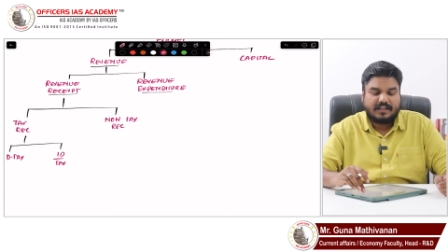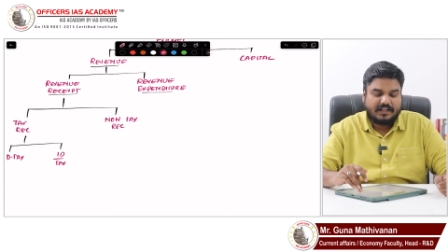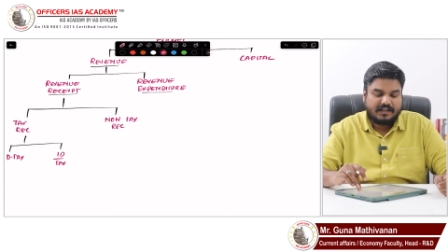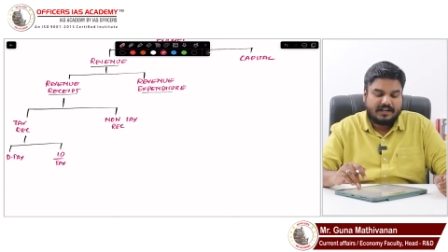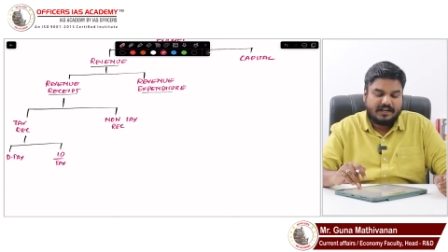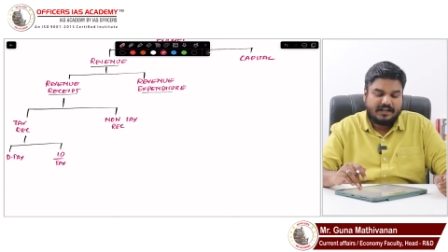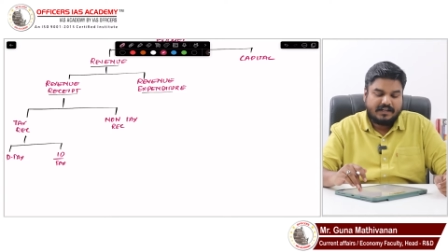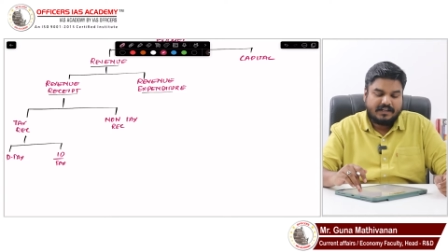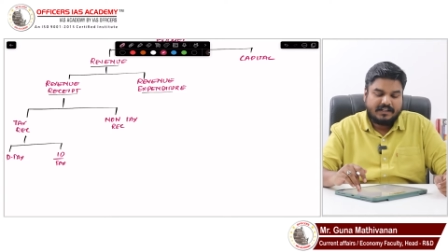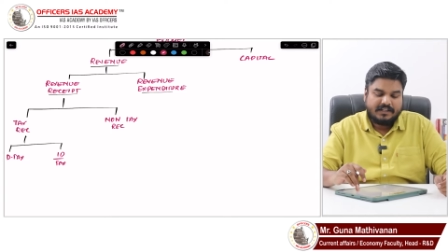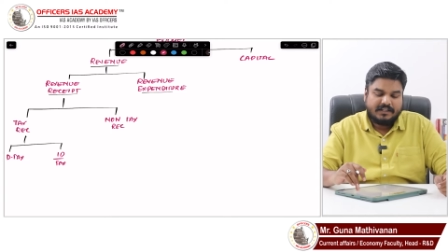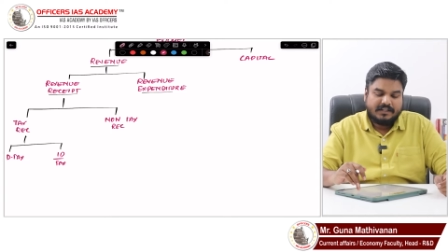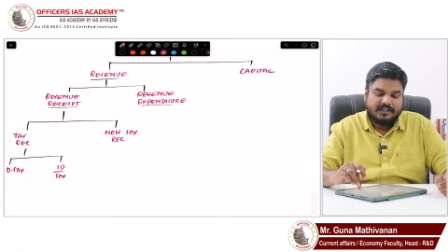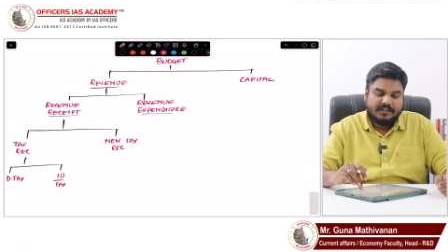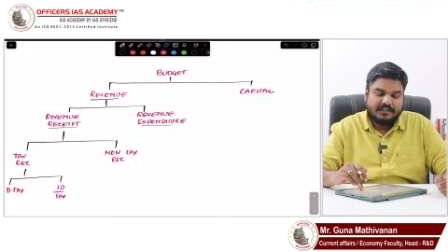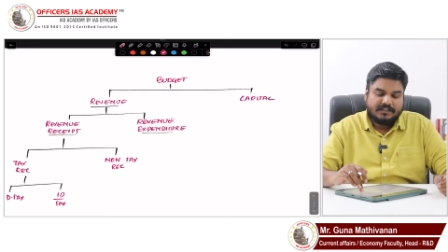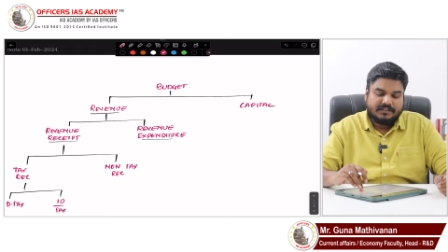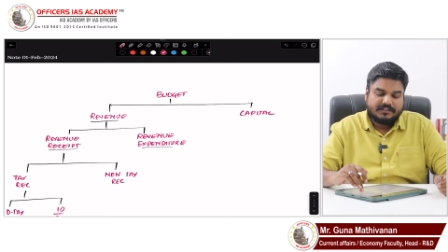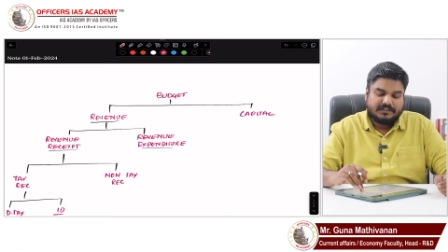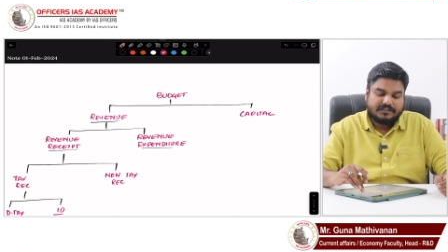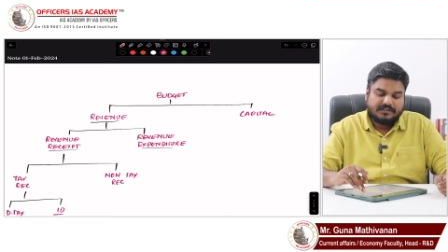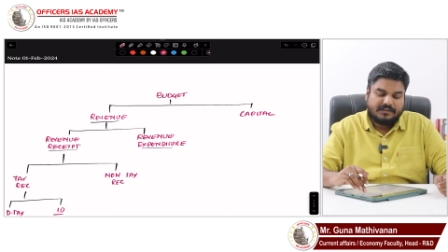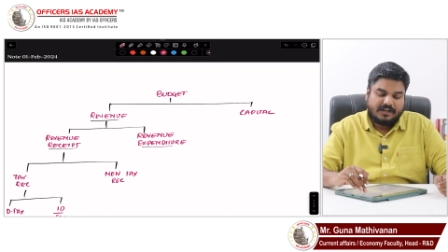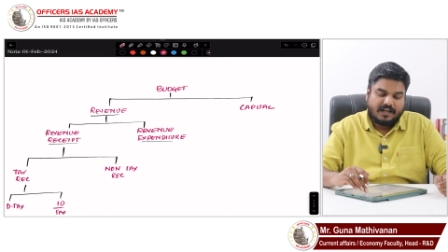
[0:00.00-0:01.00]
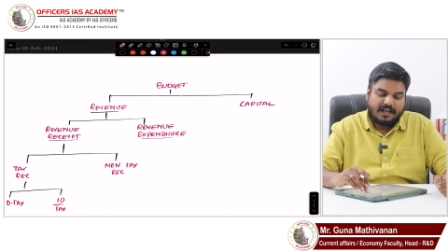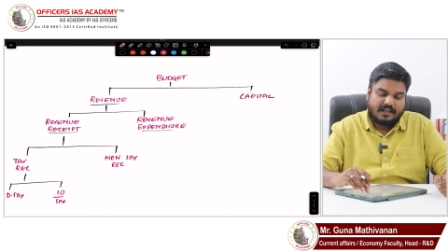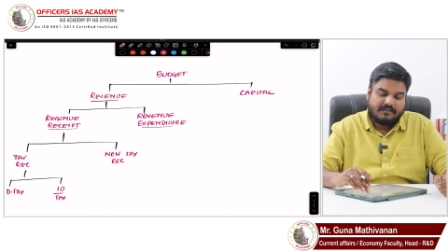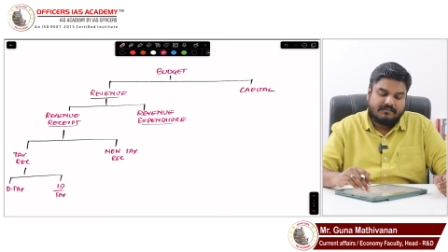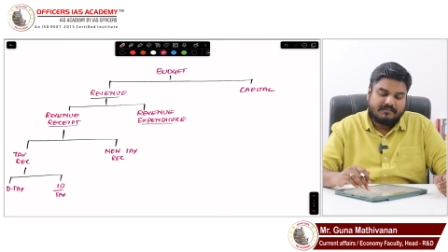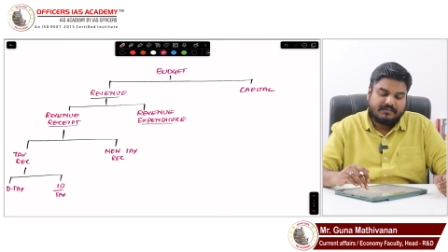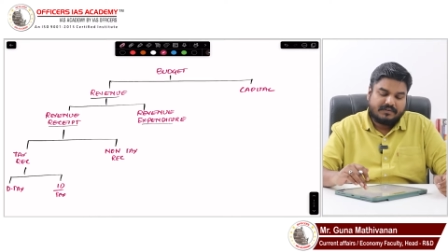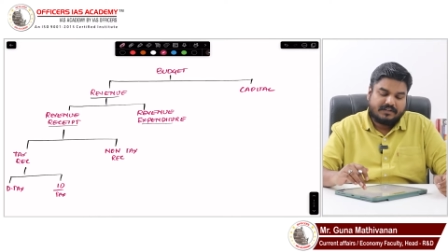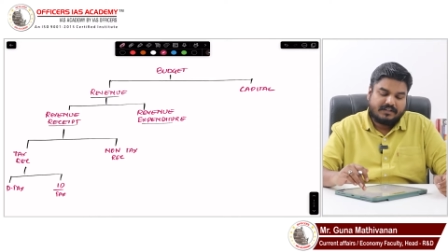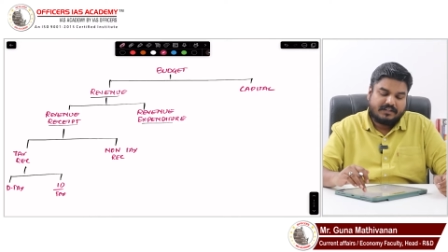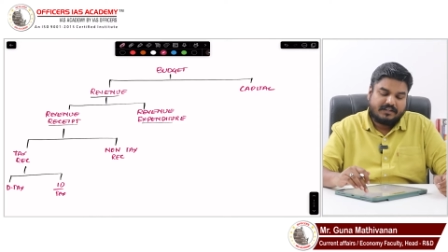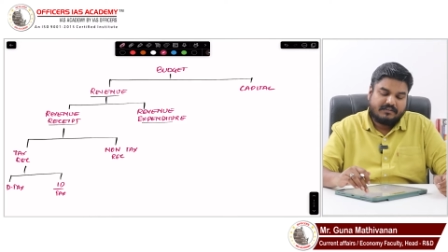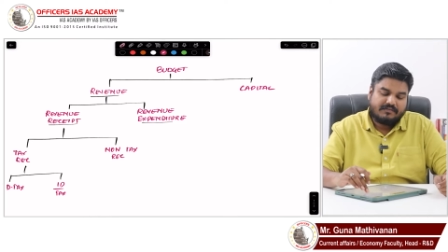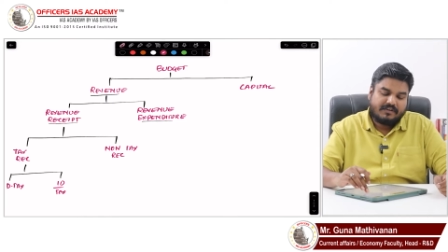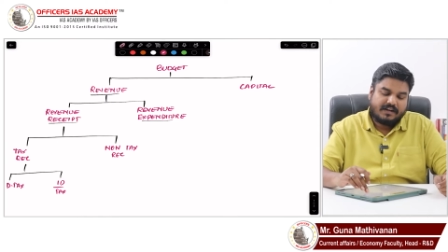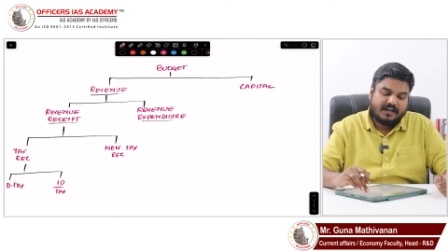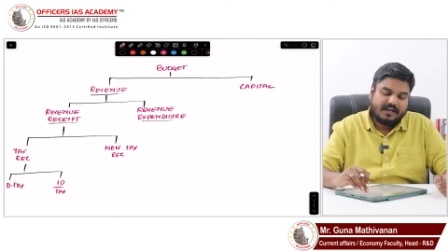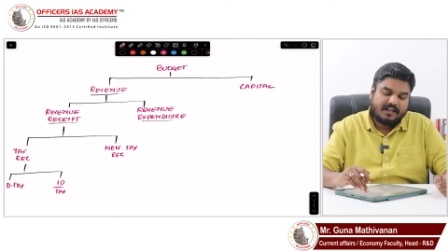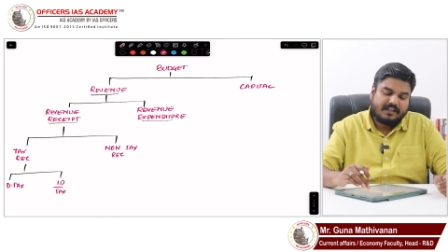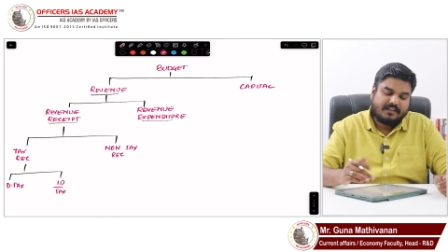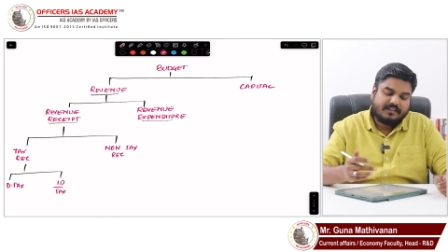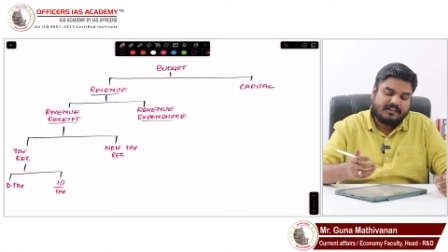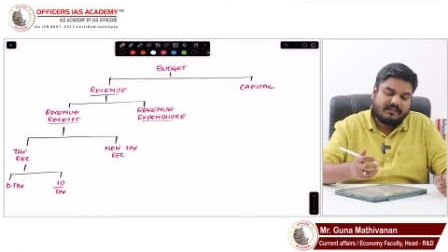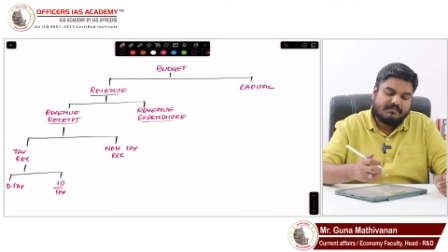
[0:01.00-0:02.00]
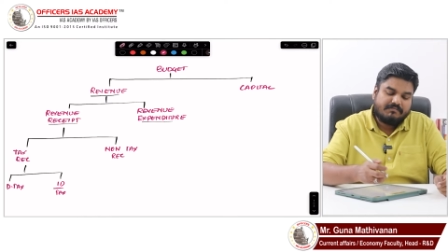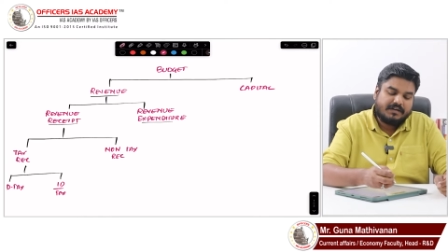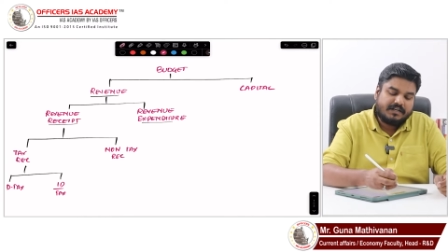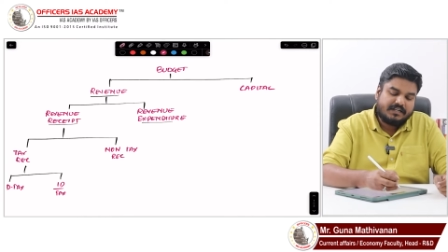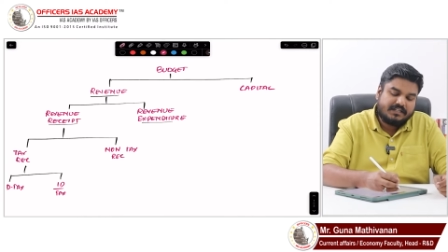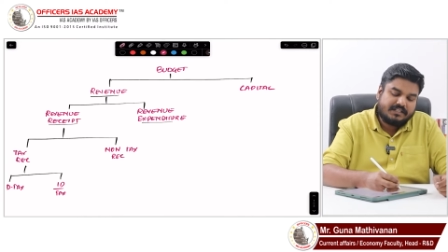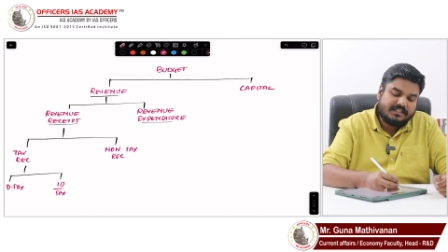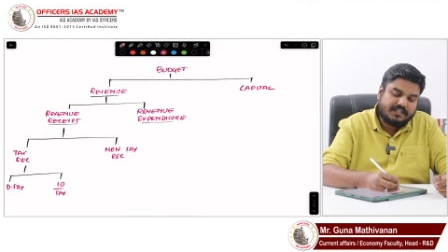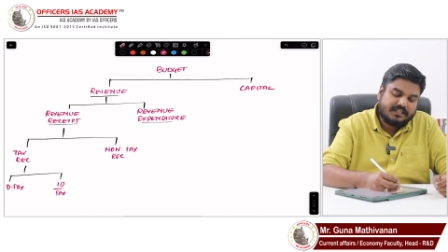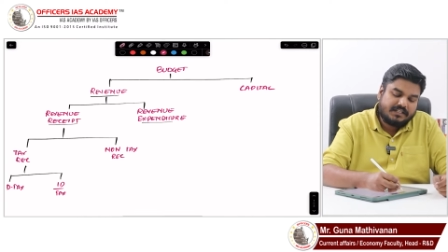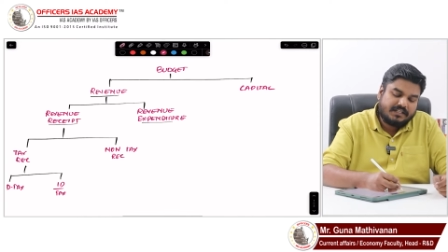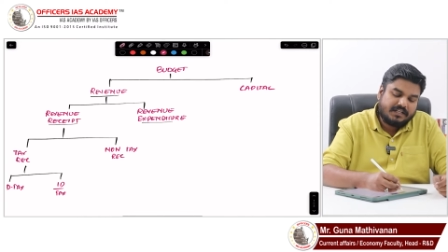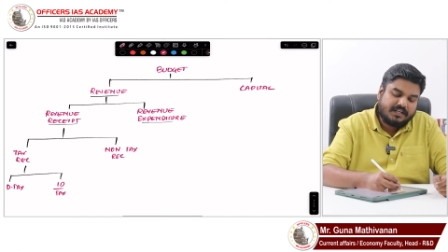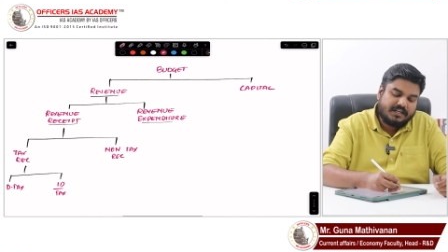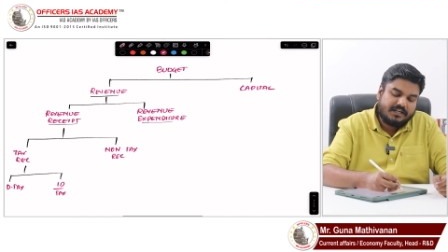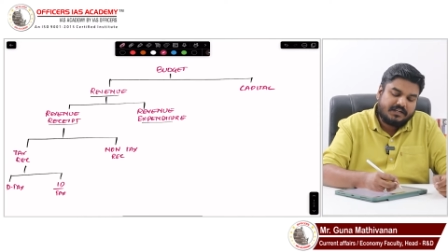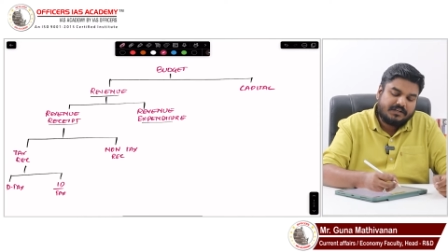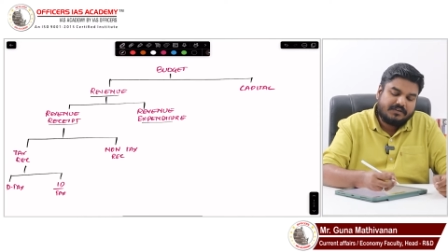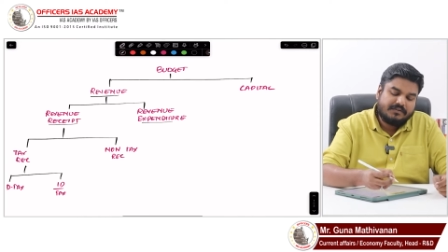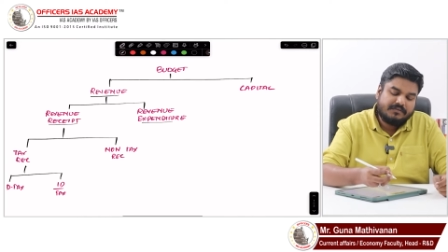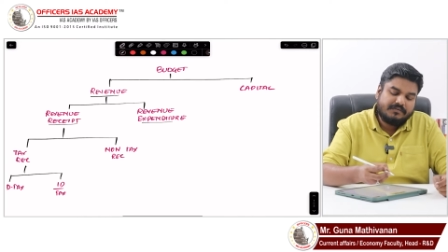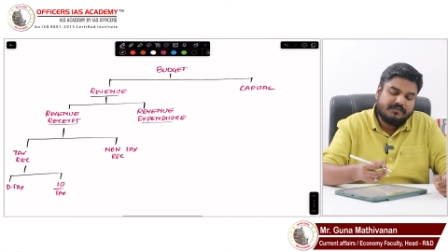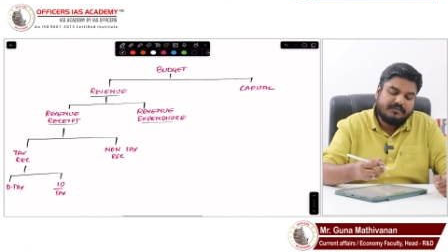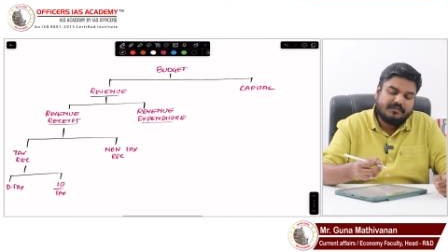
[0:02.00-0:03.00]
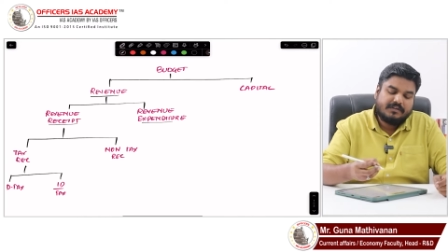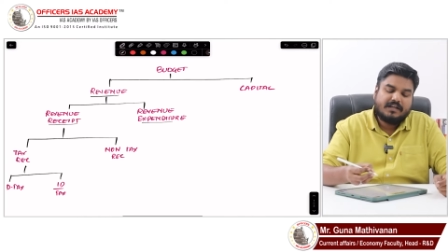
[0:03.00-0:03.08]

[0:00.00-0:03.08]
right so i am dividing the budget into